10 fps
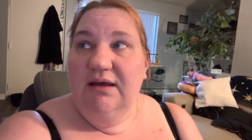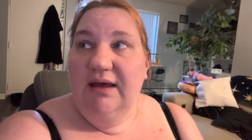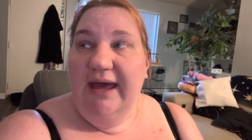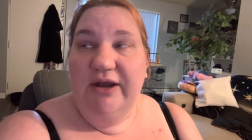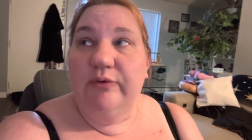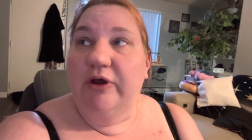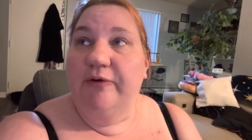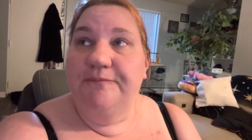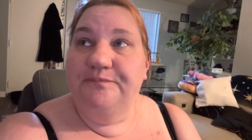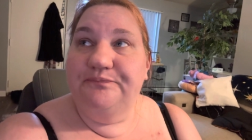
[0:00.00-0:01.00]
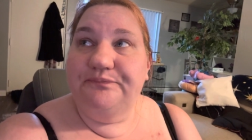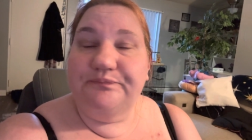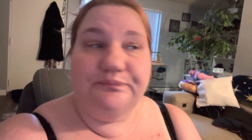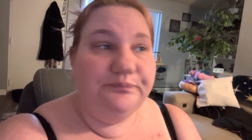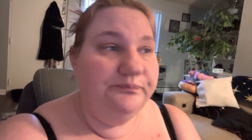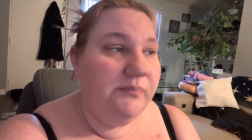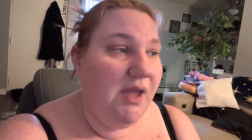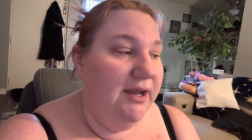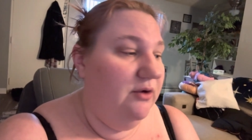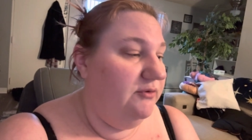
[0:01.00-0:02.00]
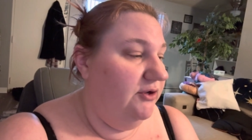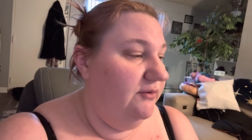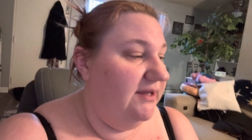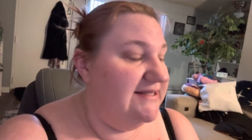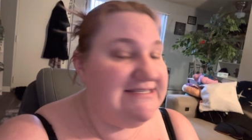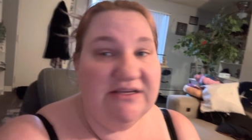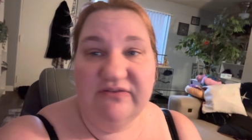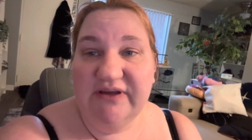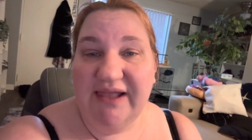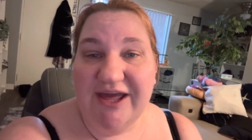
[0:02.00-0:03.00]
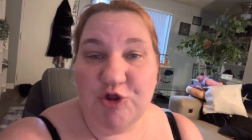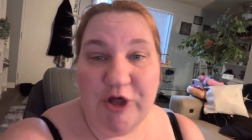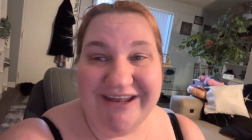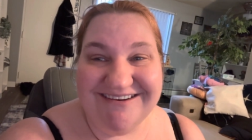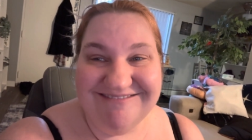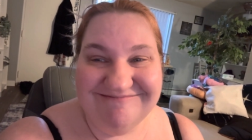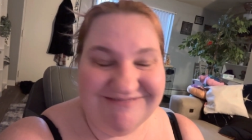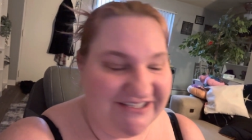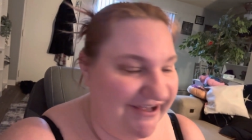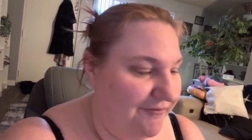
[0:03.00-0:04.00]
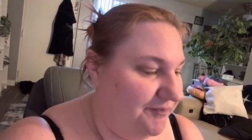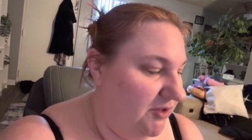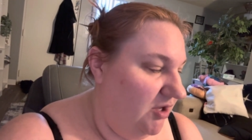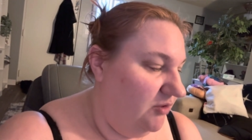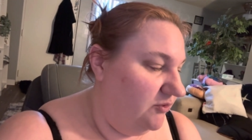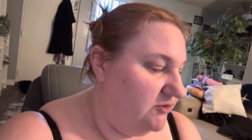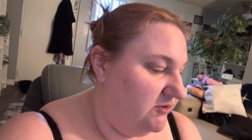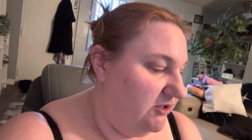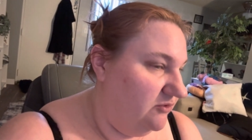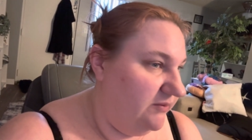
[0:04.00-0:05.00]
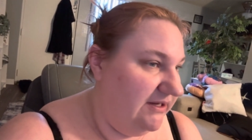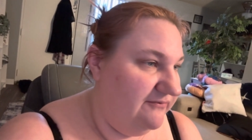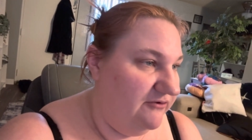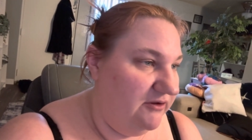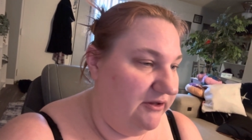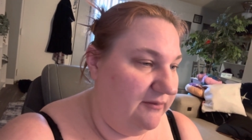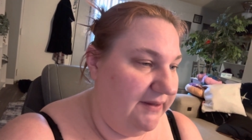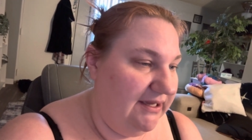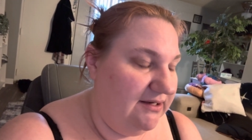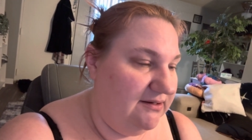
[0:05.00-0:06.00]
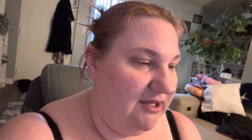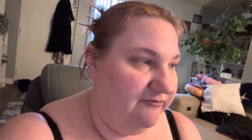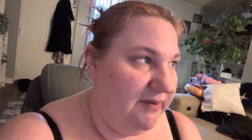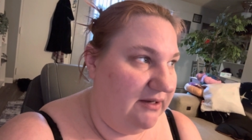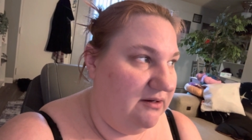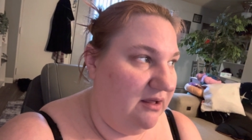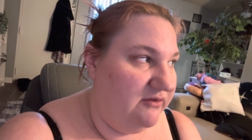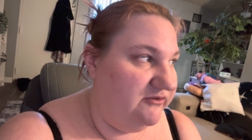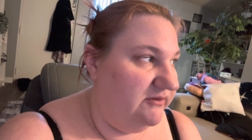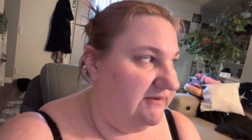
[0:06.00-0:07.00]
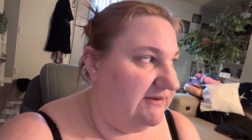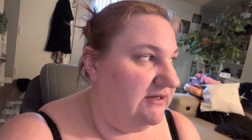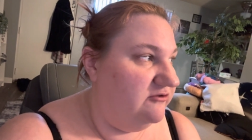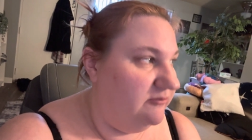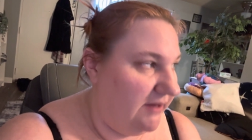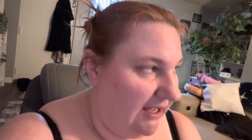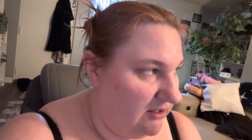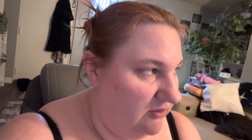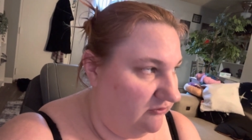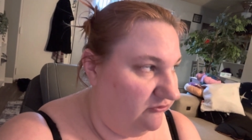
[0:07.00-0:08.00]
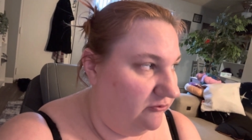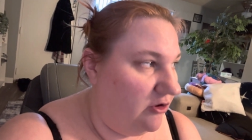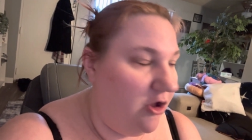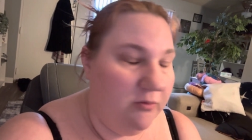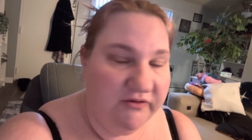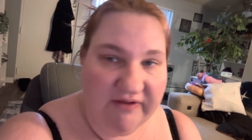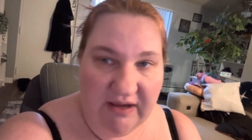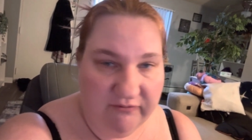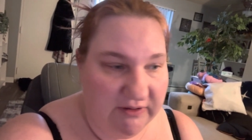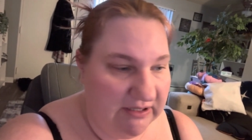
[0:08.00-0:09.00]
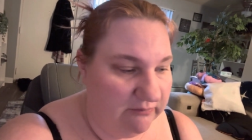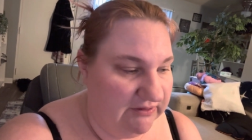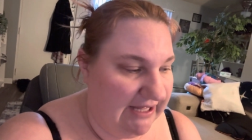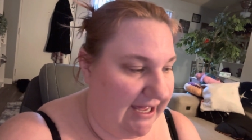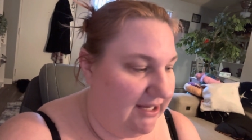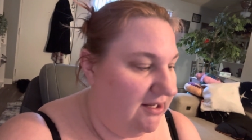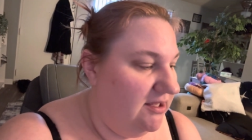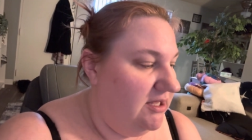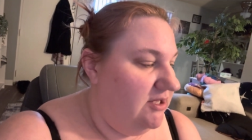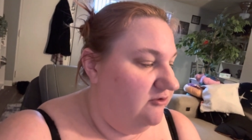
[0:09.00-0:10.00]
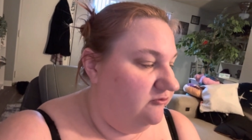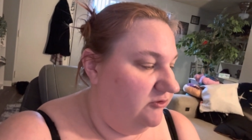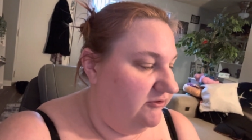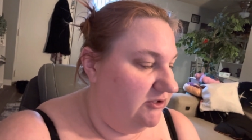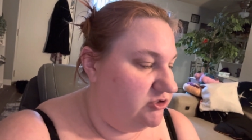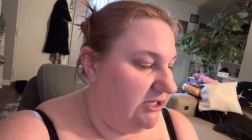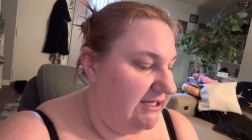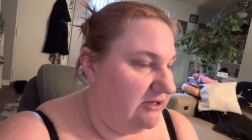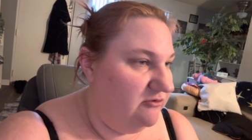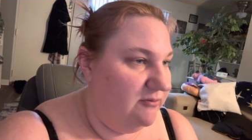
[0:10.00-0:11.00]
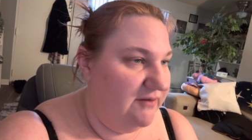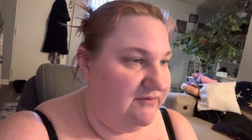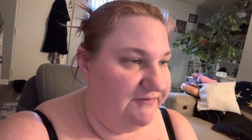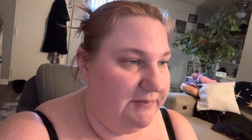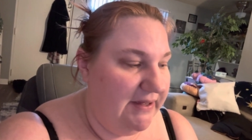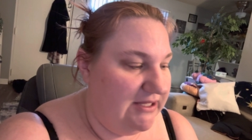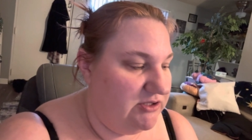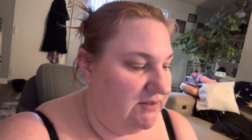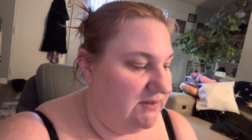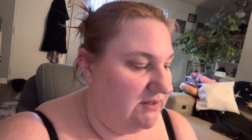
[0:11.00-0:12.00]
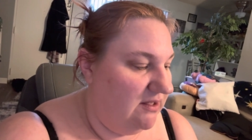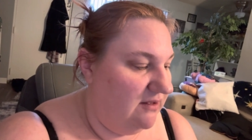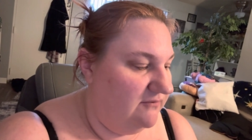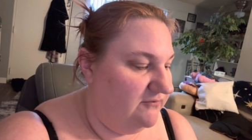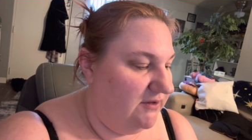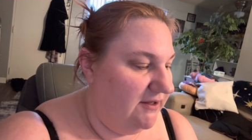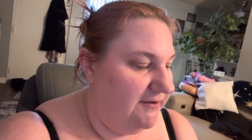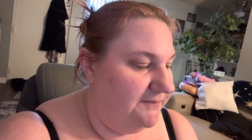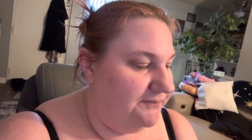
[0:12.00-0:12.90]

I don't know. I don't know, and I still feel like shit. So we're just going to read for a little bit. I've been also listening to the Black Coats. So we're almost halfway done with that. So we're just going to try to get through about 50 pages of uh,